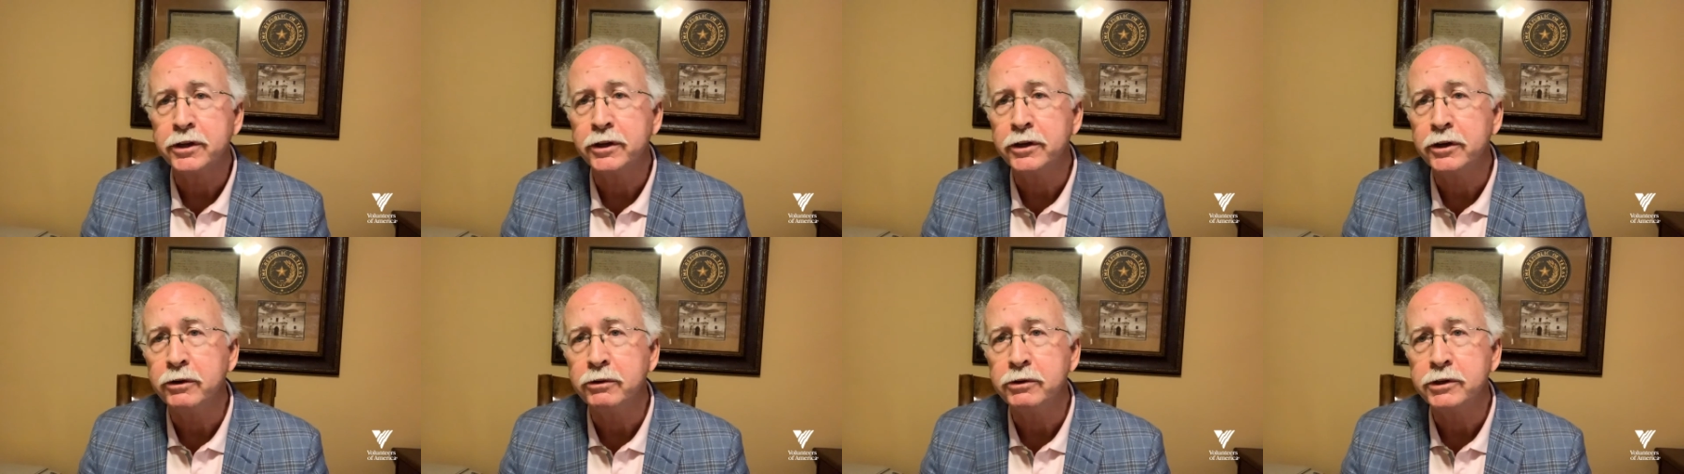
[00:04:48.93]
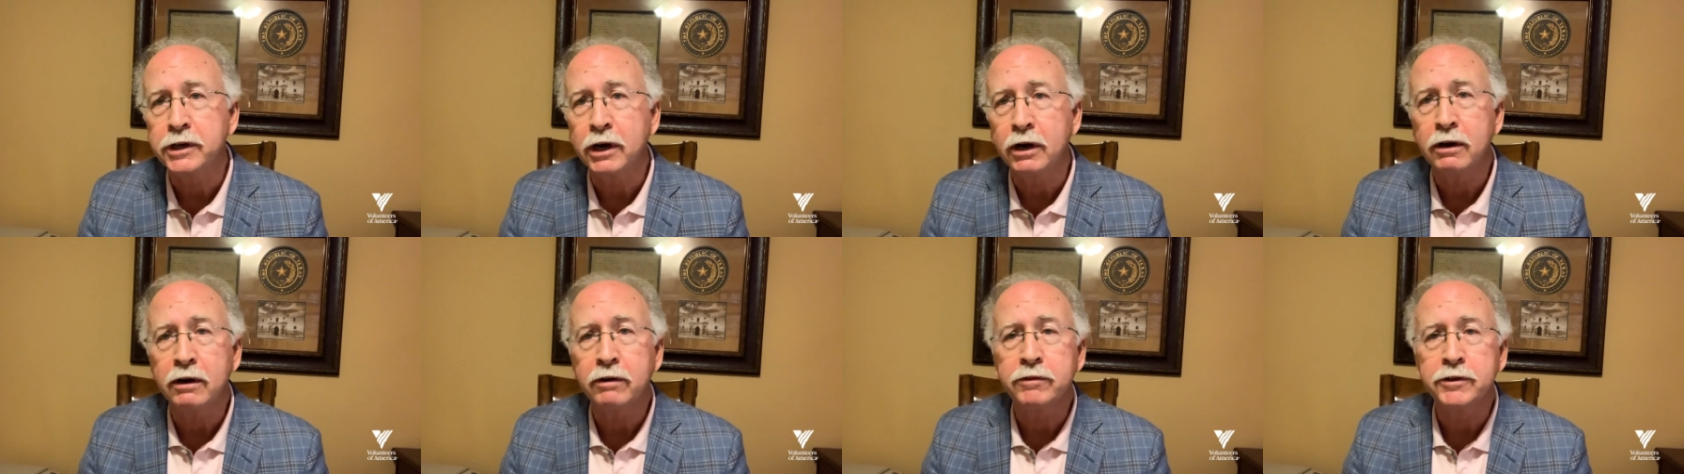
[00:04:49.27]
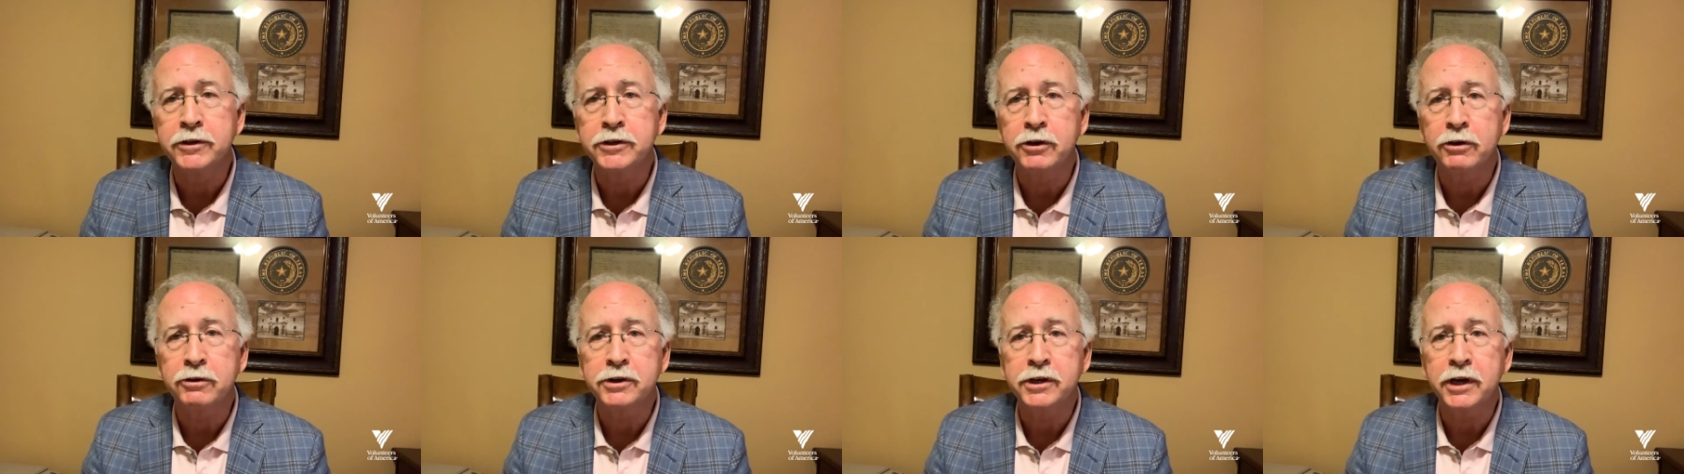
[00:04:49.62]
the new chair of the
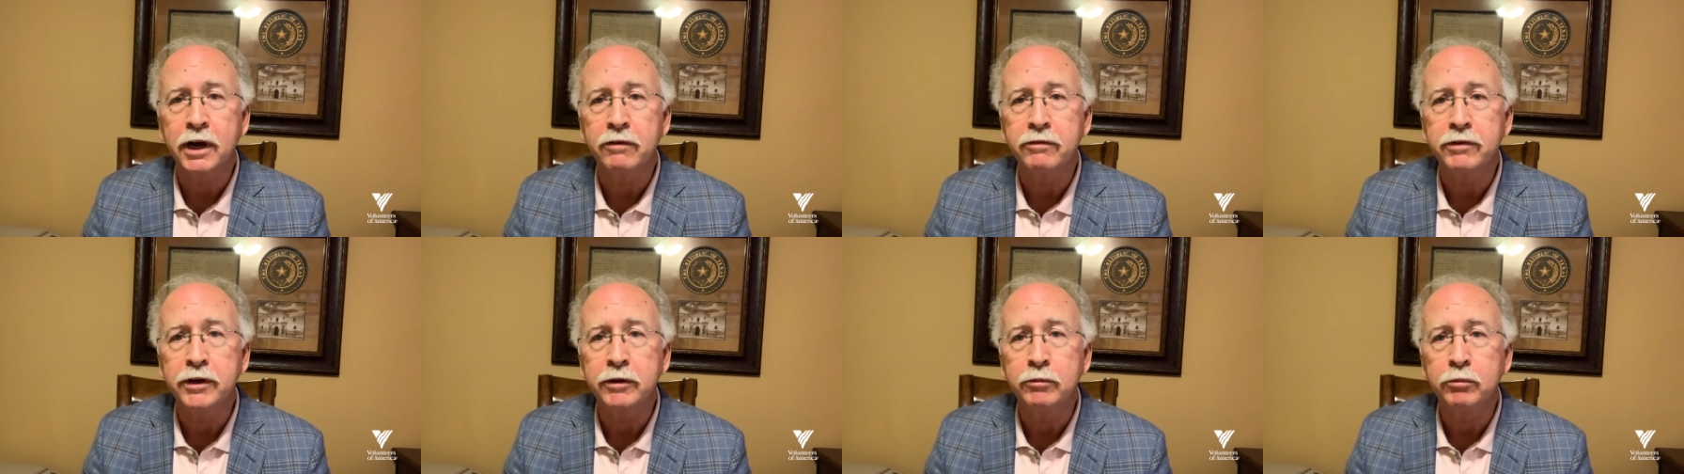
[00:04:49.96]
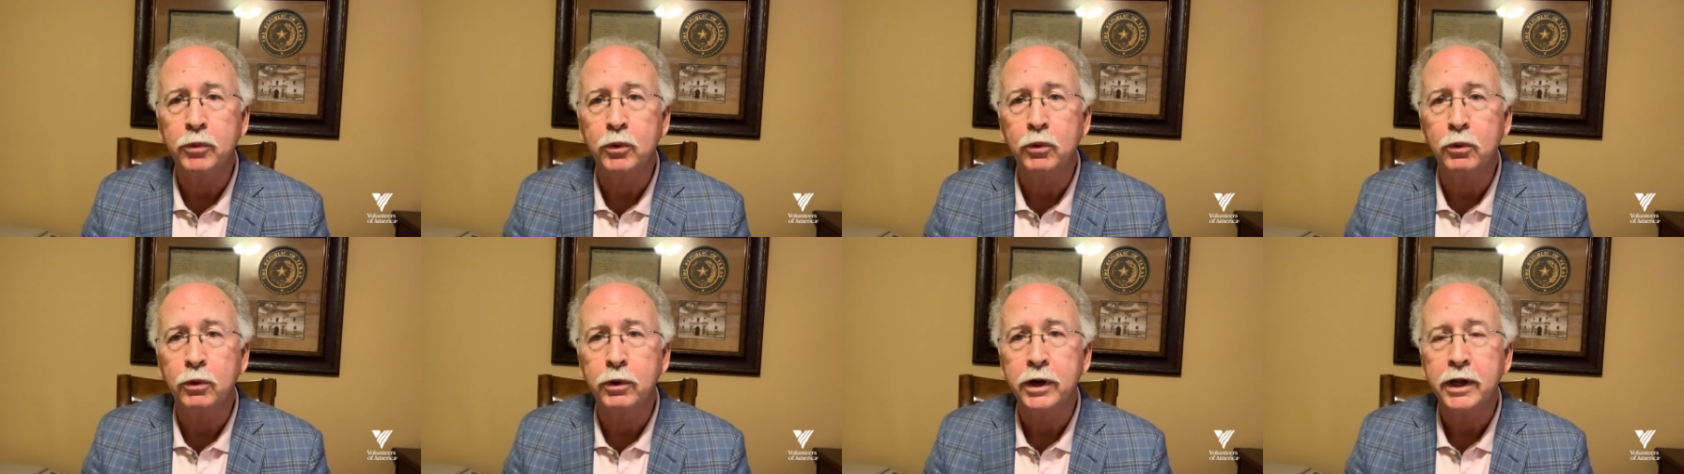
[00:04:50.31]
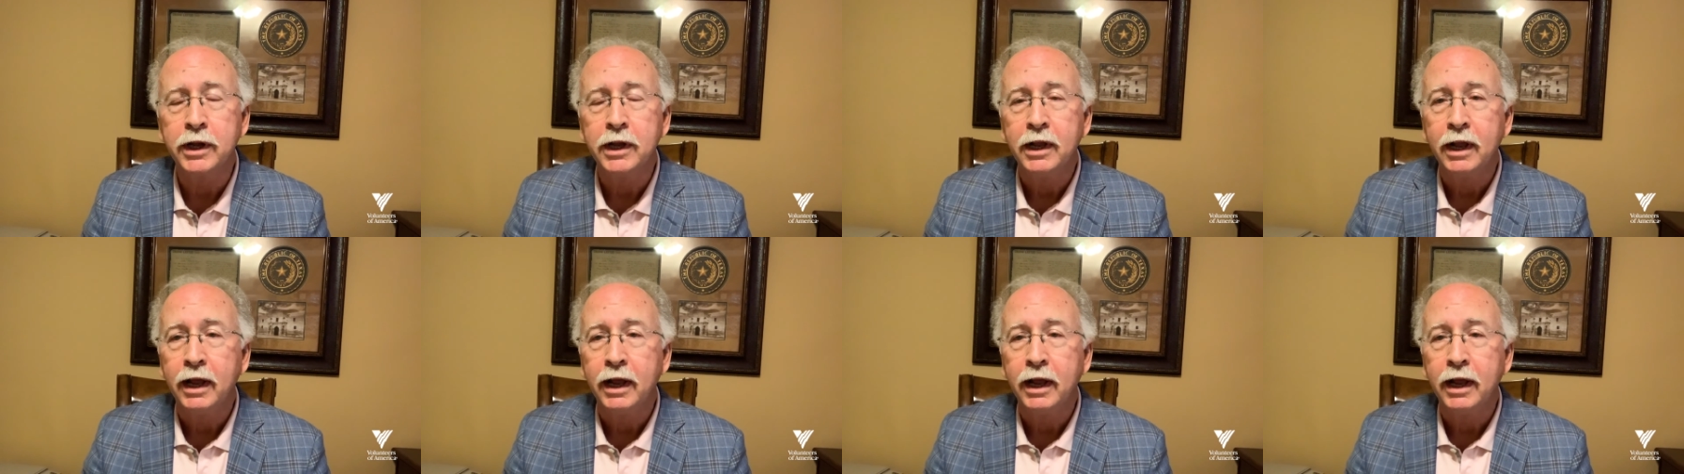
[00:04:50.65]
church governing board,